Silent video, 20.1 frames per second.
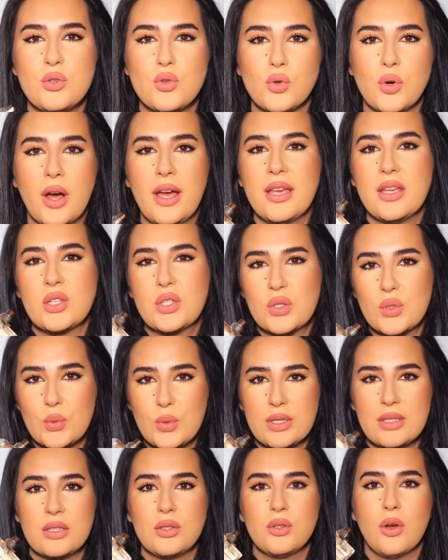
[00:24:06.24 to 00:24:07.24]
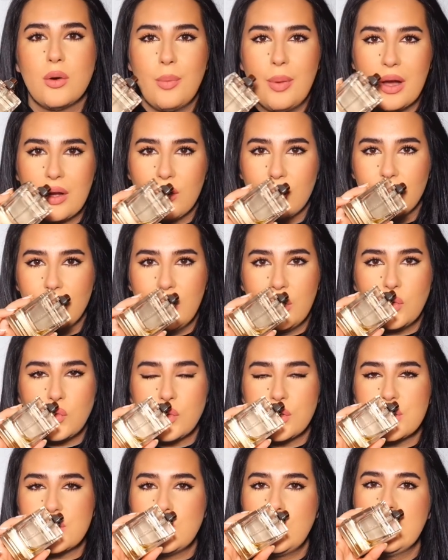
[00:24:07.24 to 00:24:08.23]
dry, sweet tobacco
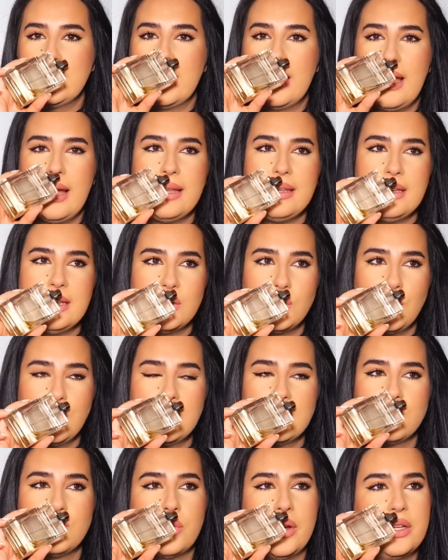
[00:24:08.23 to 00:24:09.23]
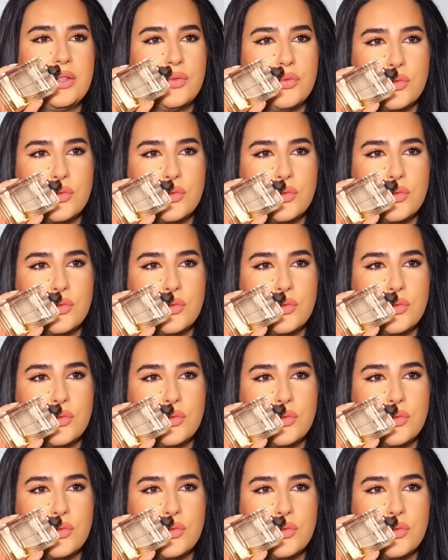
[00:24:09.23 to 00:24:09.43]
fragrance with honey, with the dried